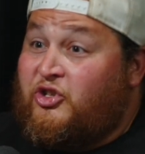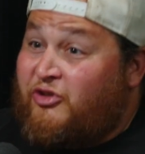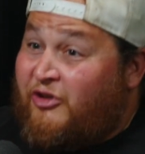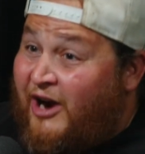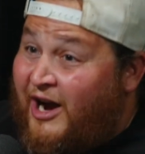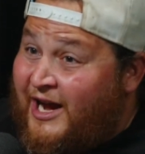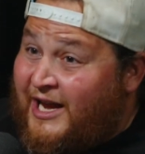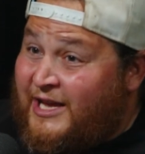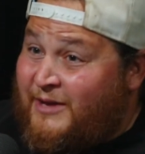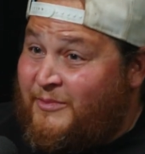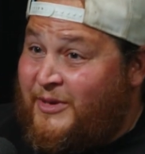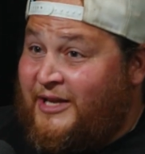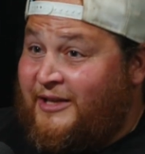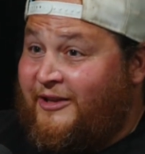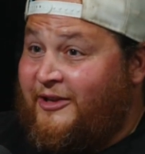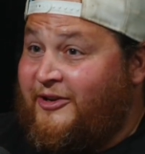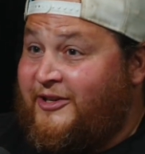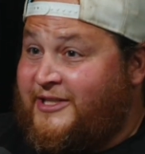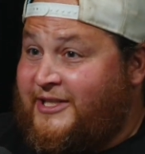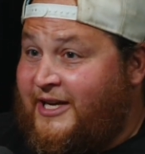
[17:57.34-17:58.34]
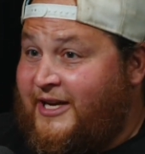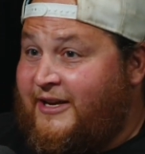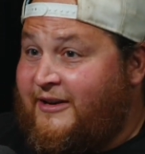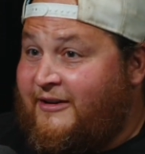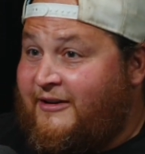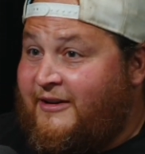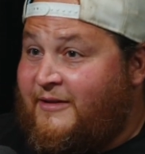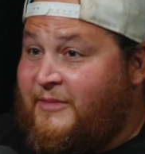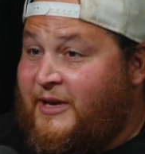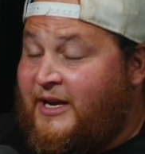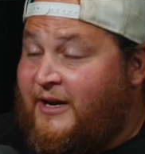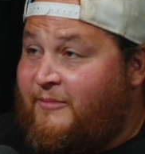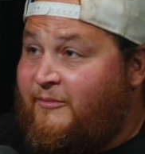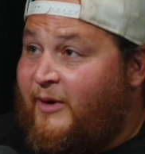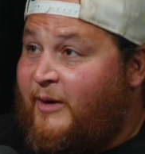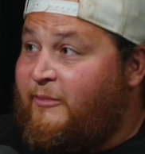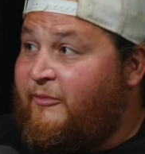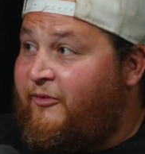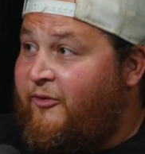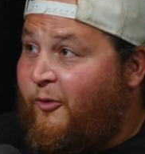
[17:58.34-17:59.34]
Try and be a little tighter. I mean,
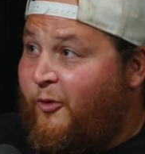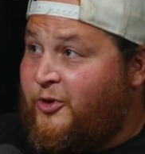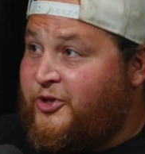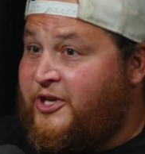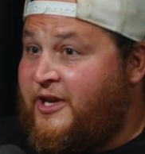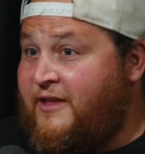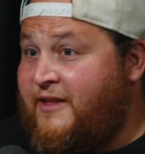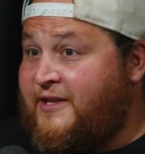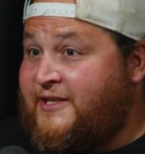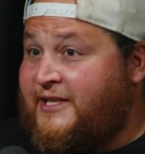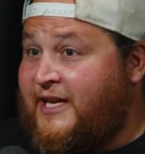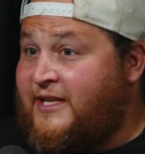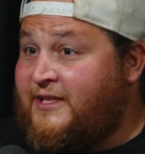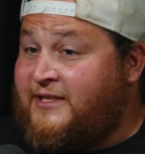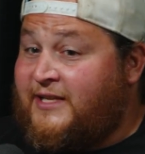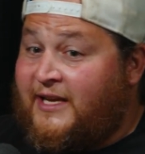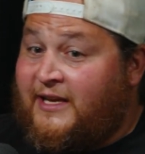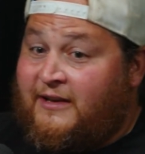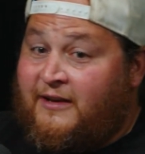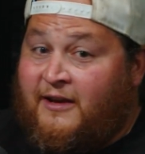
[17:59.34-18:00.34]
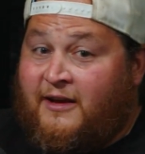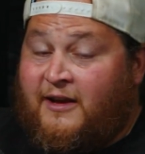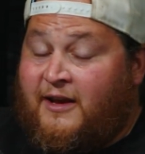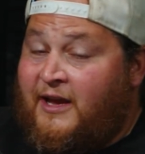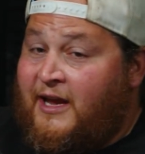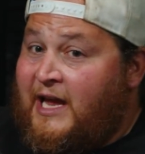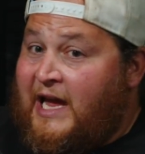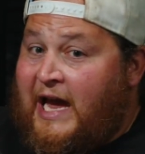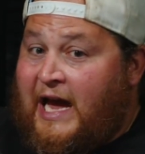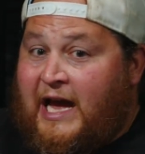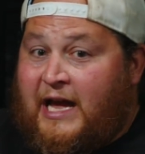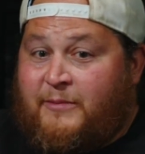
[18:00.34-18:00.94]
I'm fortunate in the sense that, I